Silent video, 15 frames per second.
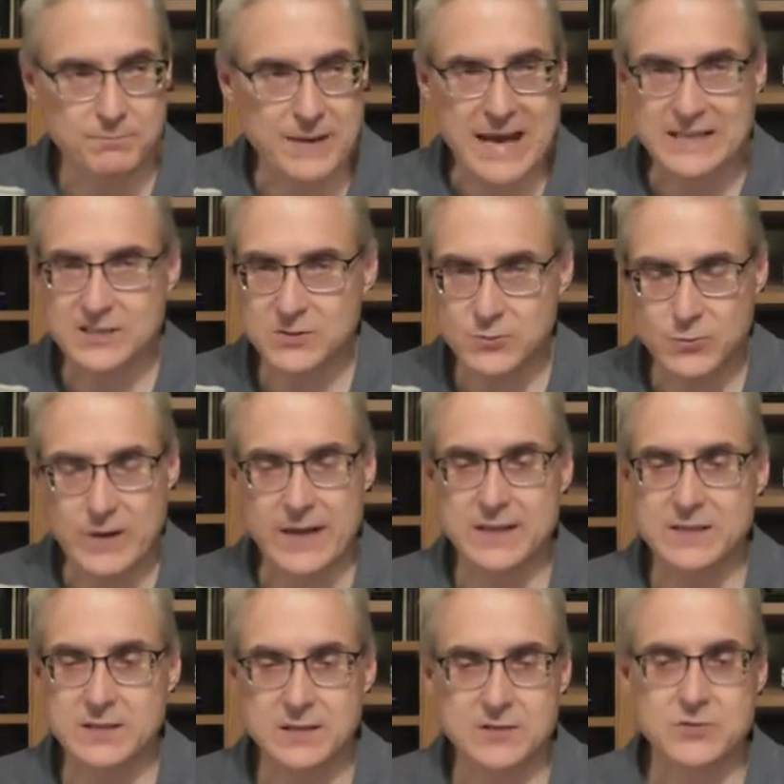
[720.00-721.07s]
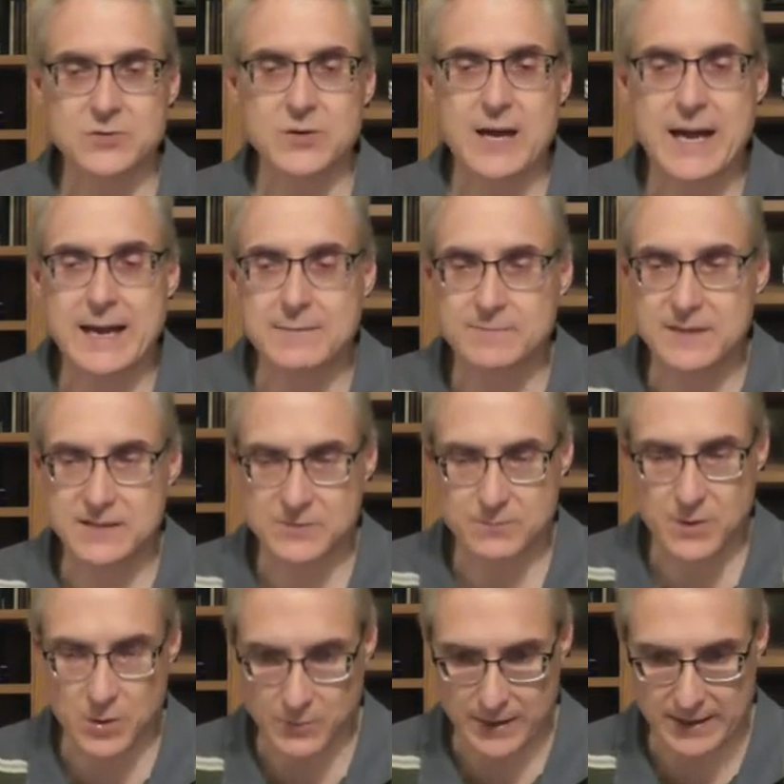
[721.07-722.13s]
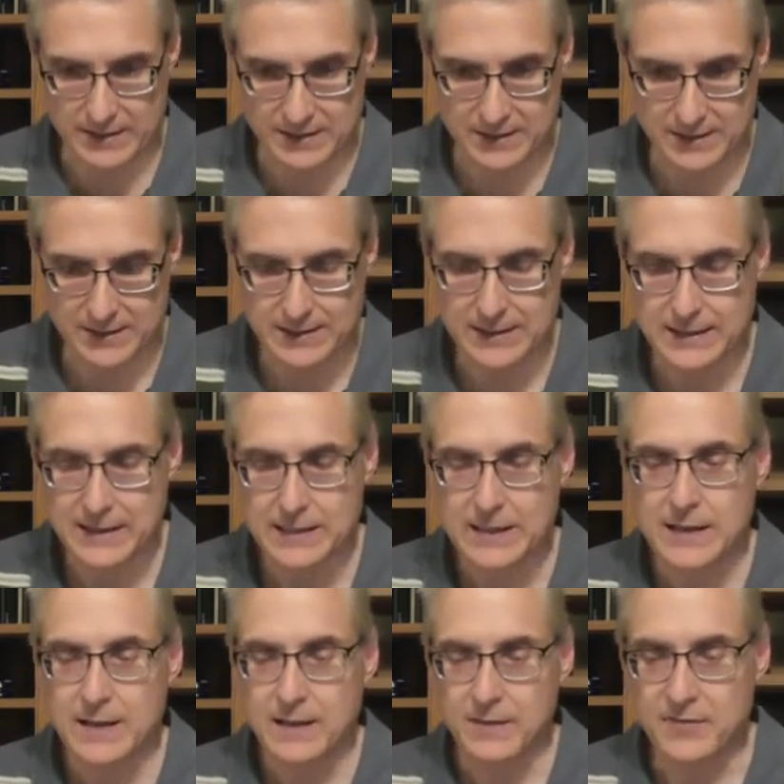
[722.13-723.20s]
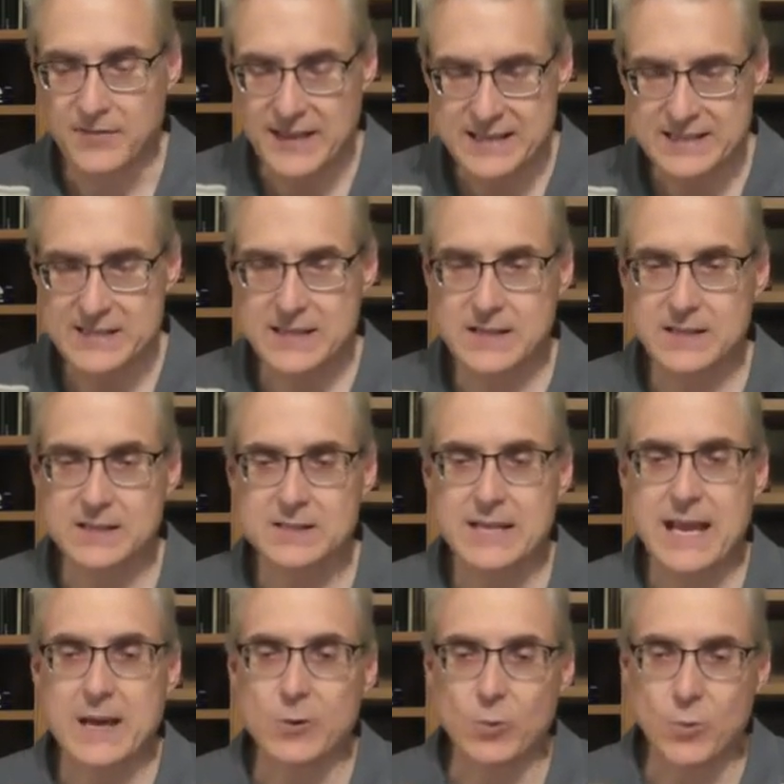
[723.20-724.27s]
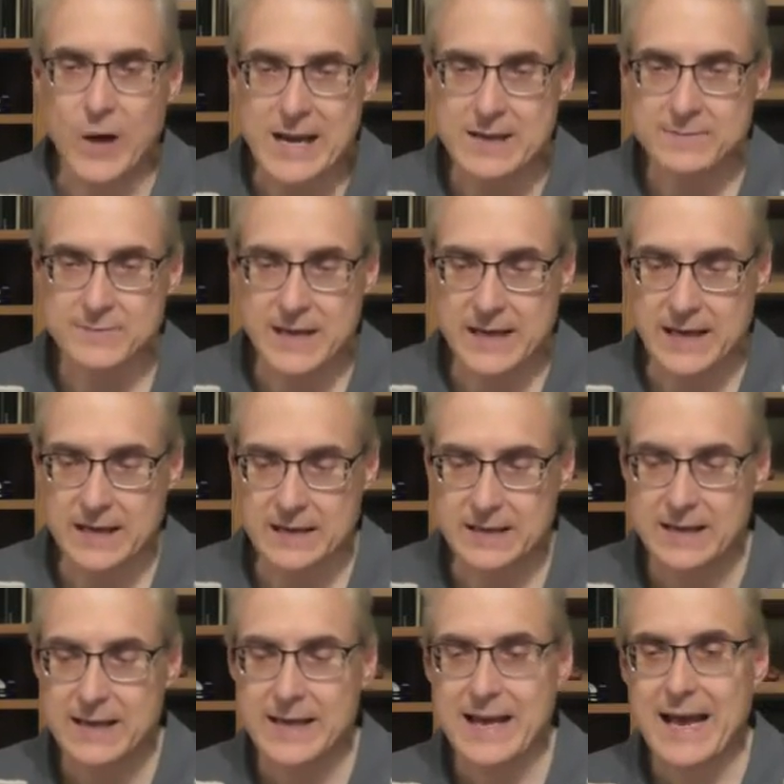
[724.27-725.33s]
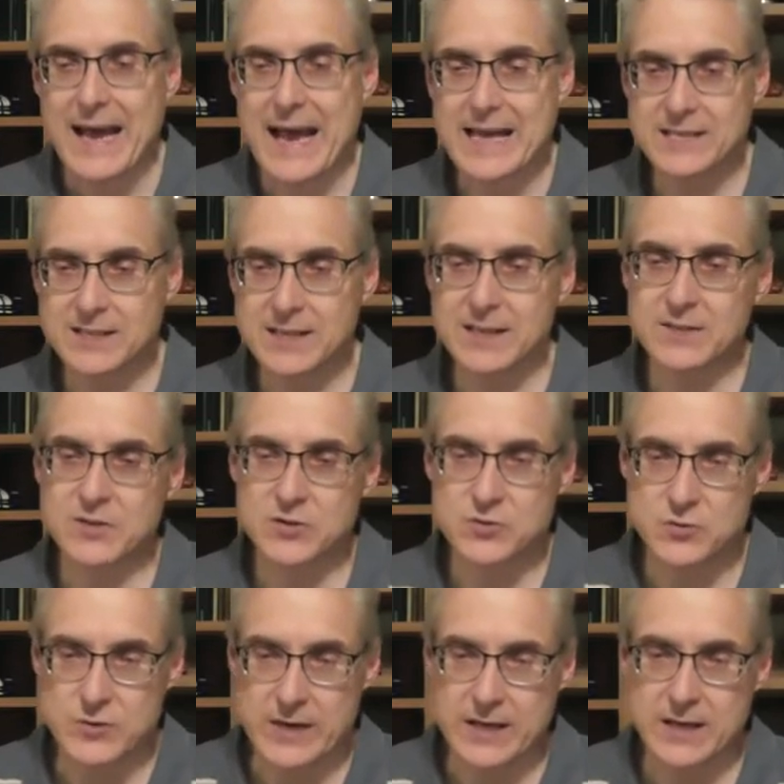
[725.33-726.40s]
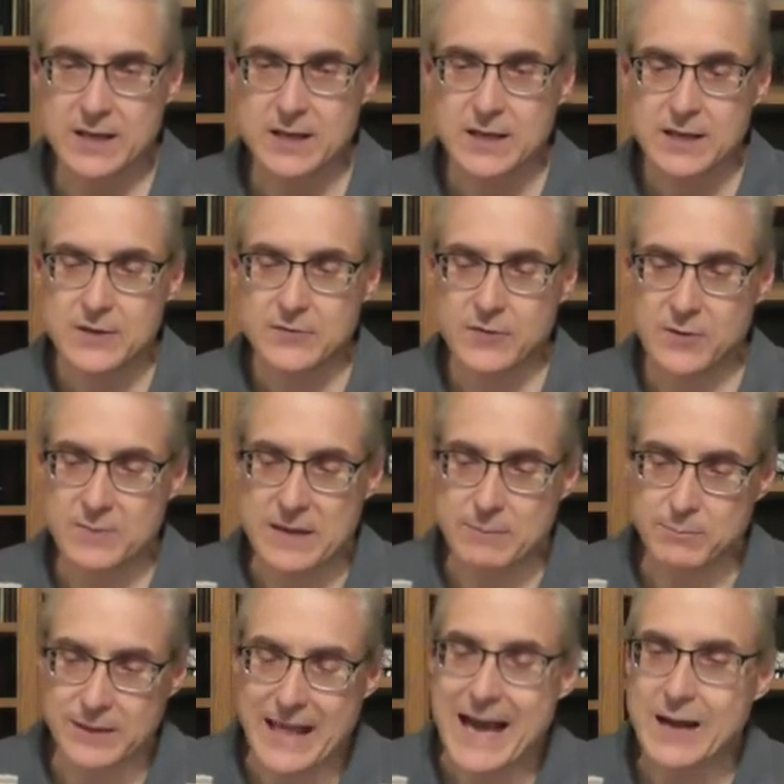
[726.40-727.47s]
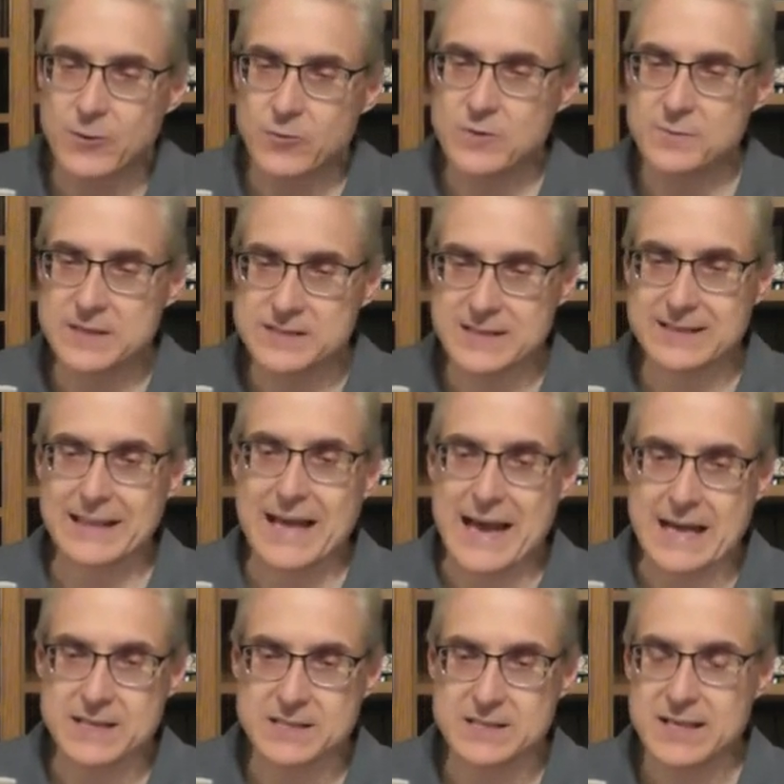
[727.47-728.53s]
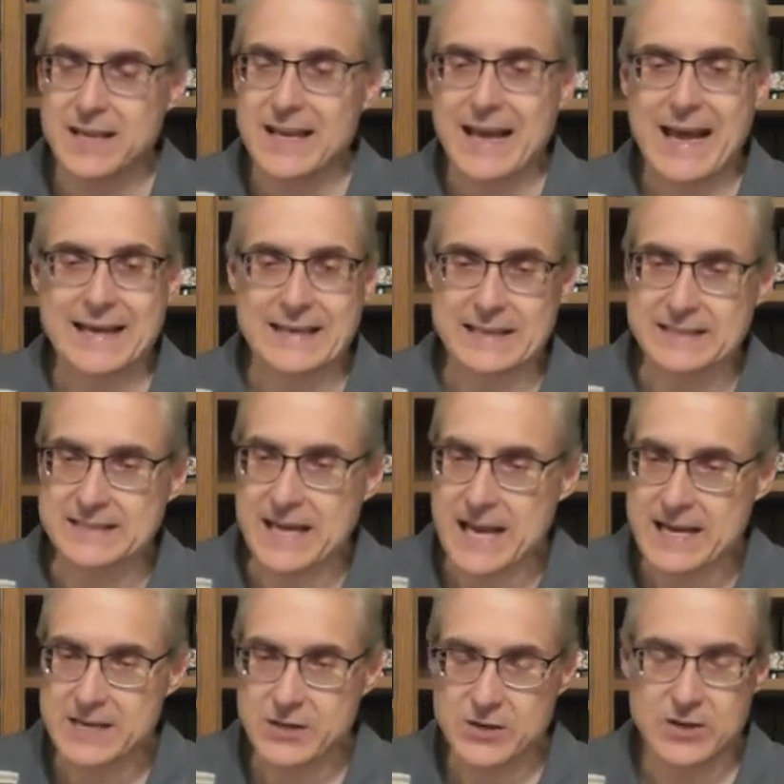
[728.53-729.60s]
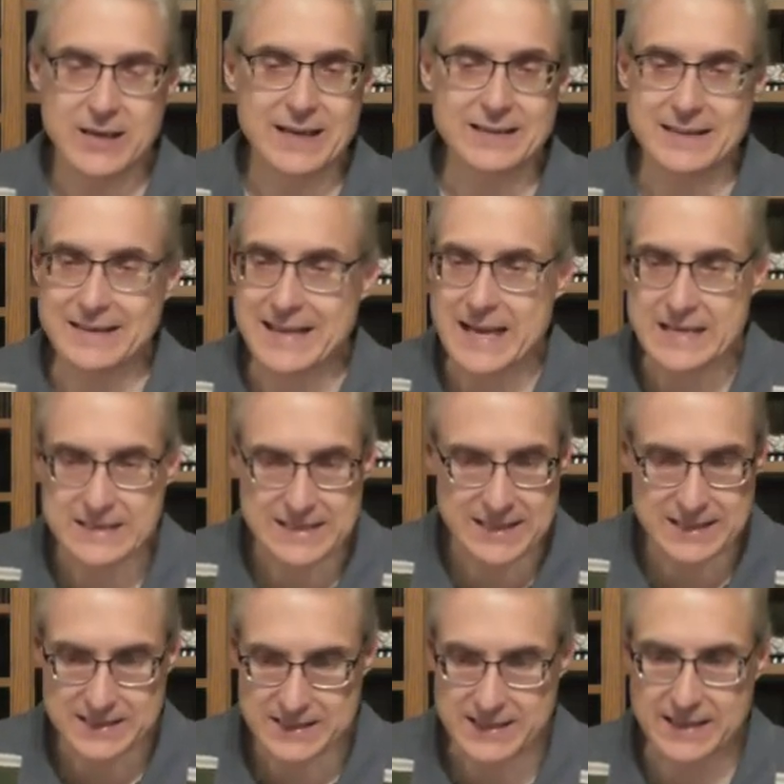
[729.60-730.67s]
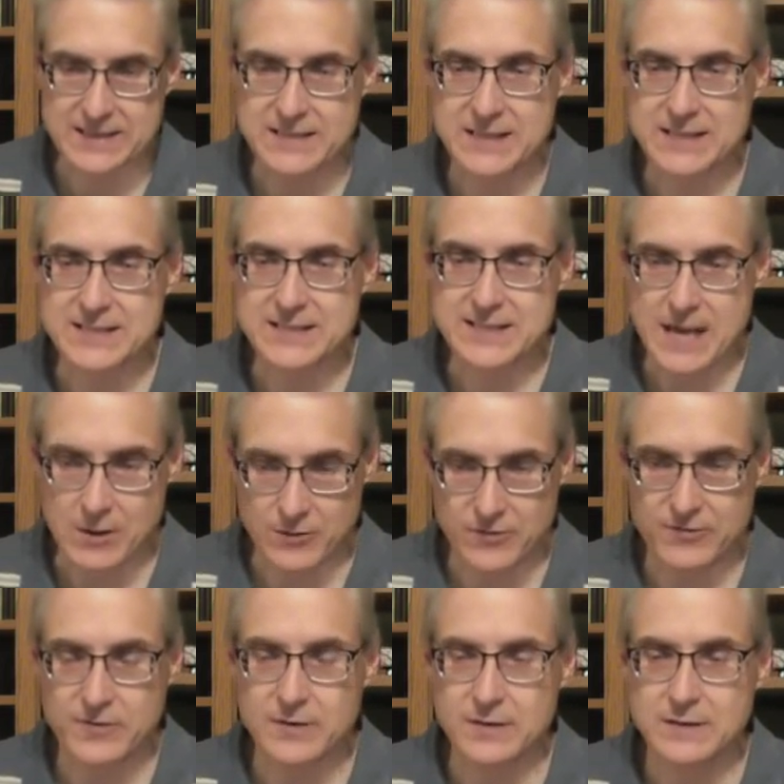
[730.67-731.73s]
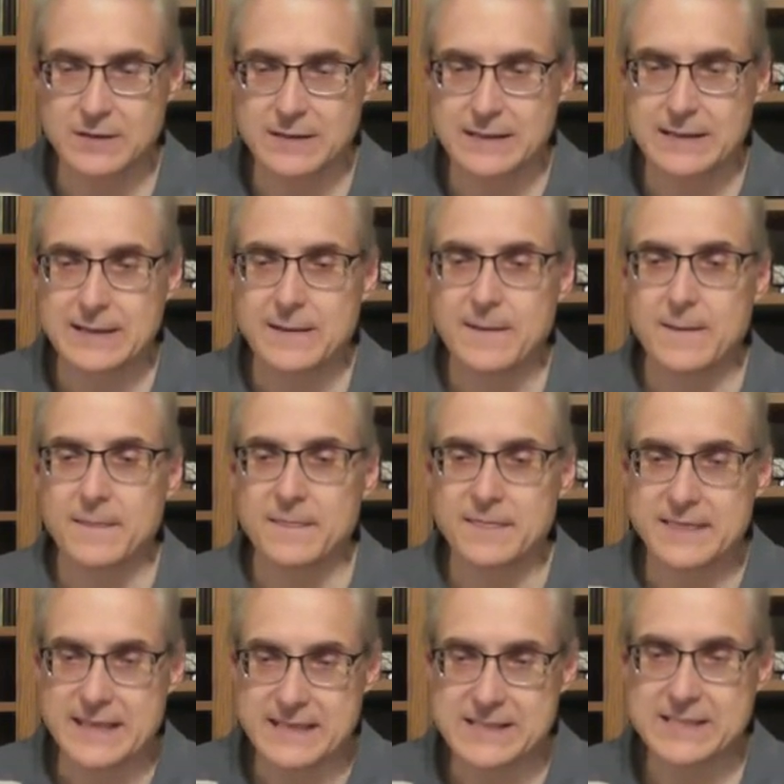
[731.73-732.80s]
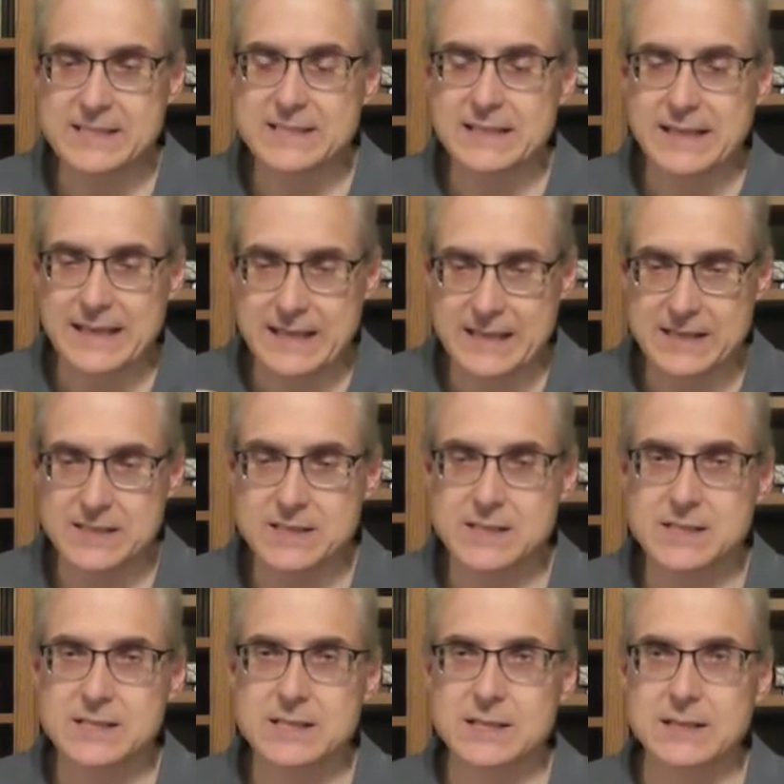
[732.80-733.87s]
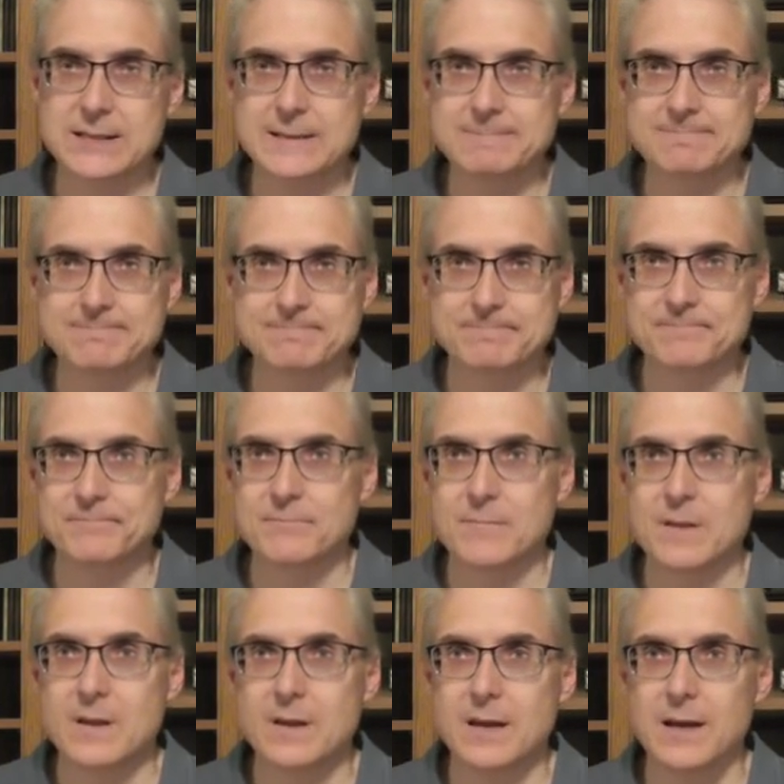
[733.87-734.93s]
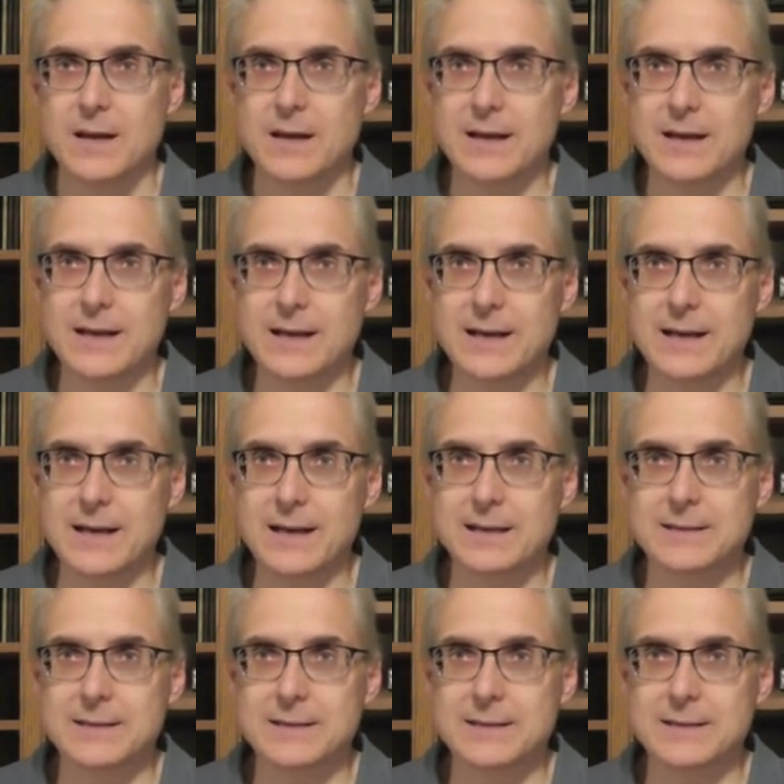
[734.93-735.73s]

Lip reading: best way to describe this moment. This is a white man asking to drink from a black woman's glass at a diner in the 1960s South. This is, I